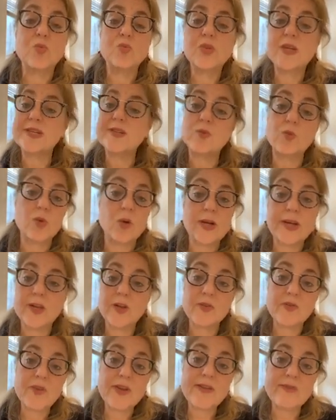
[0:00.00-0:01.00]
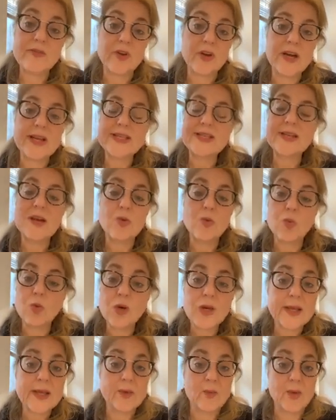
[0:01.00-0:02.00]
doesn't work in your favor and it's not
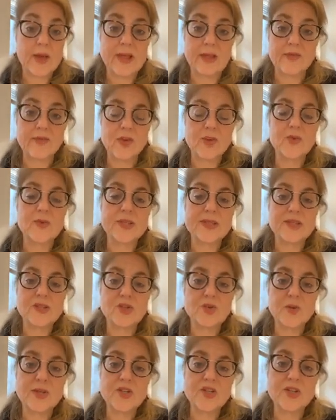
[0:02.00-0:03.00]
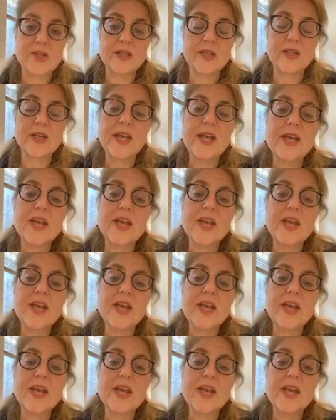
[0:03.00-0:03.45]
working well for you in this situation.